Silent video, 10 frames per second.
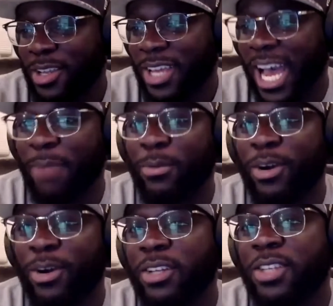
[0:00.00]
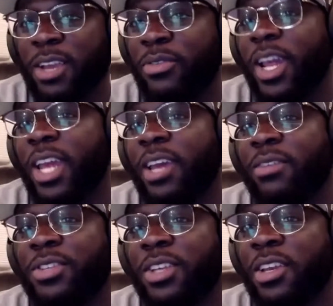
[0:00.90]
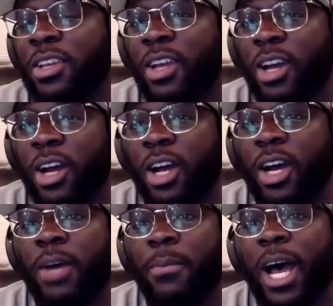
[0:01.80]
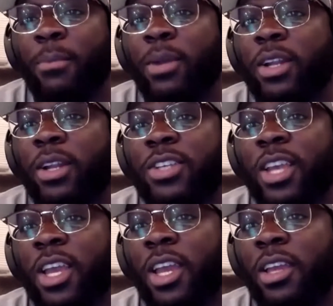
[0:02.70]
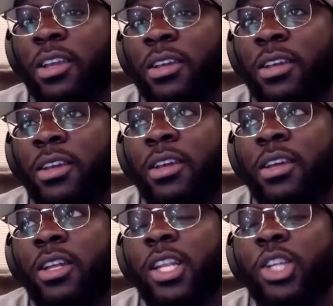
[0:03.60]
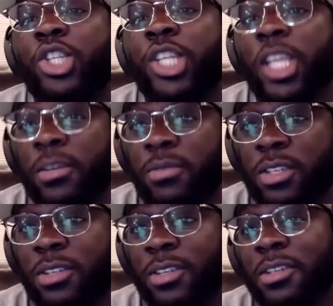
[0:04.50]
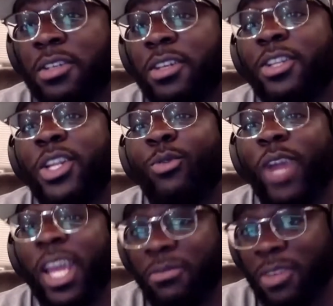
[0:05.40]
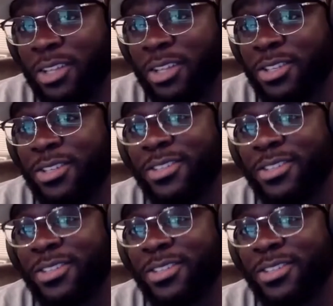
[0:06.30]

I'm gonna say for AFC, I'm gonna say the Chiefs, the Ravens,